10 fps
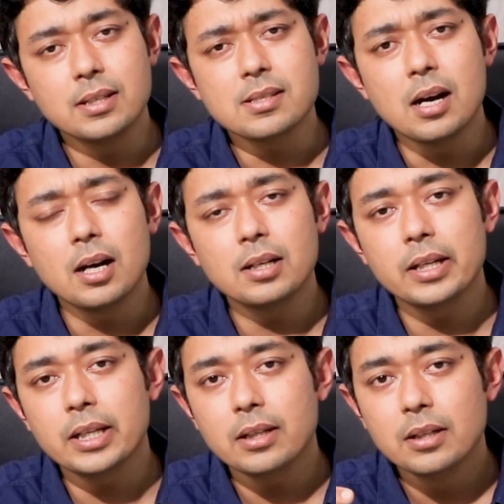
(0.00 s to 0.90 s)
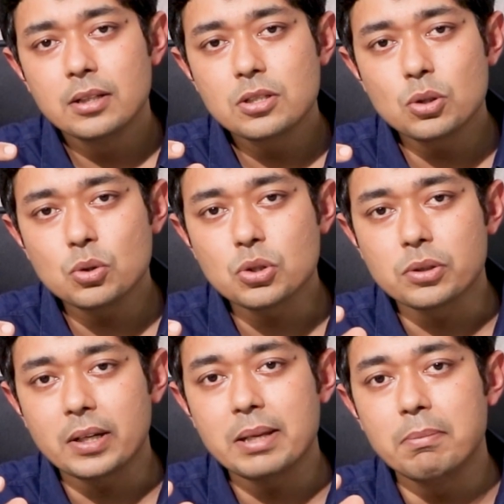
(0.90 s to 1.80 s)
is hardly 2 to
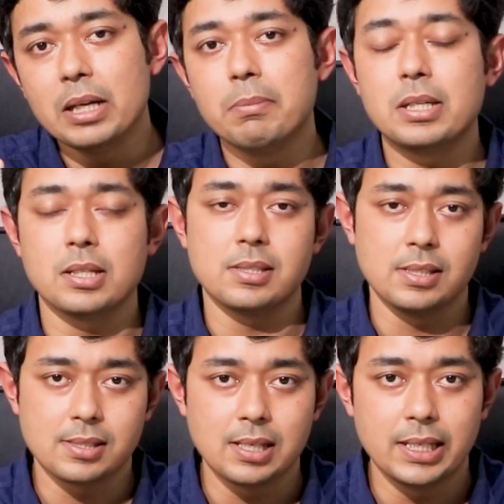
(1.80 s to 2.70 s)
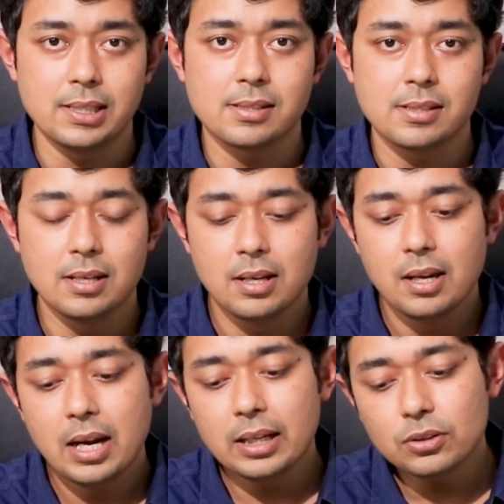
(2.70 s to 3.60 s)
3 millimeters in size,
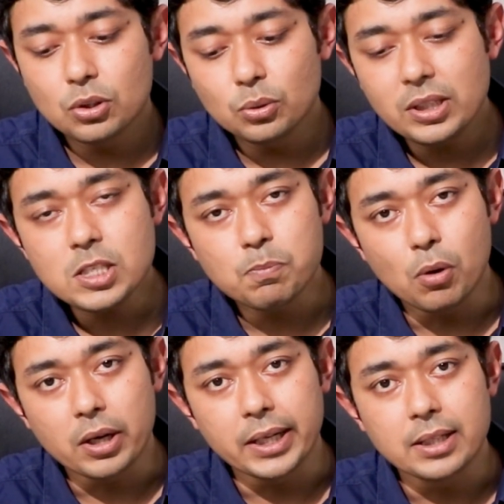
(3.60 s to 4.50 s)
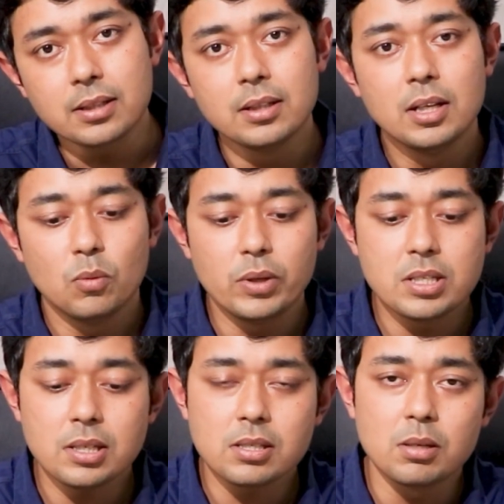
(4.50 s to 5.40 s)
and through this pocket we
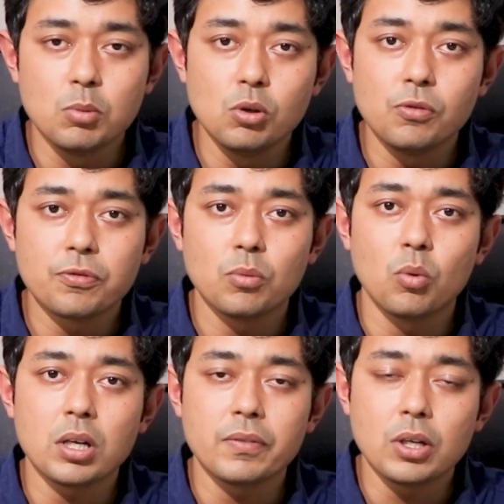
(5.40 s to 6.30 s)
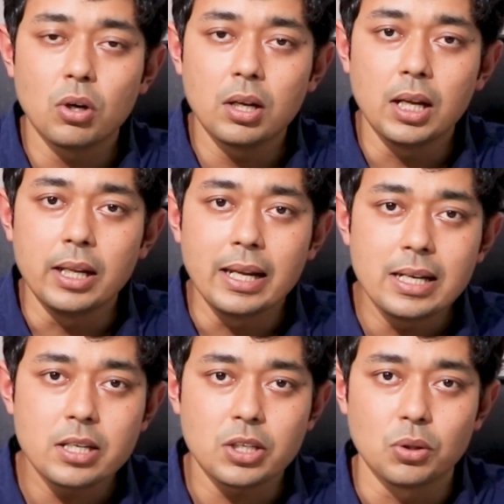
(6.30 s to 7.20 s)
just remove what we call a
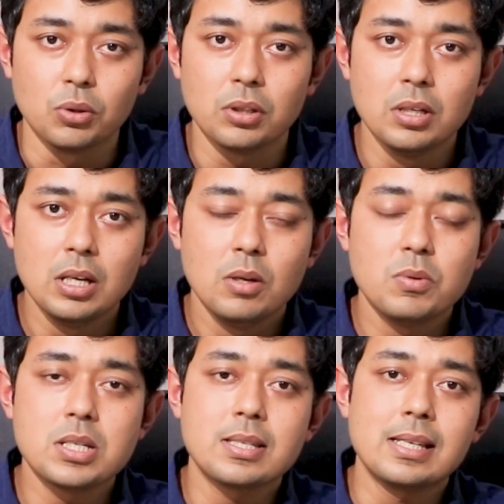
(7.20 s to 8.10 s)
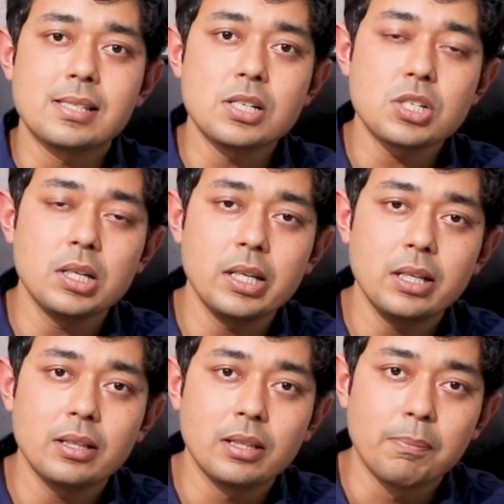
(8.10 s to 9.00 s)
lenticule, which is
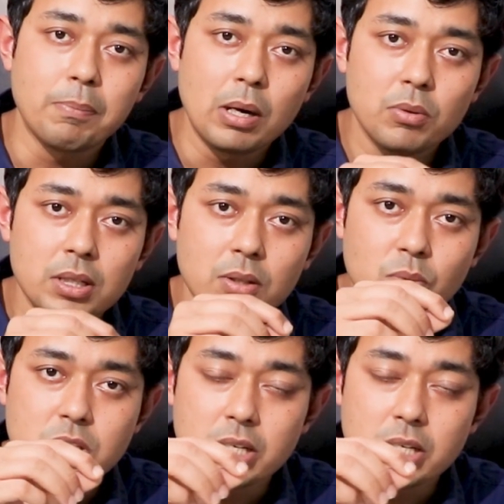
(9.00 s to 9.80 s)
essentially the power which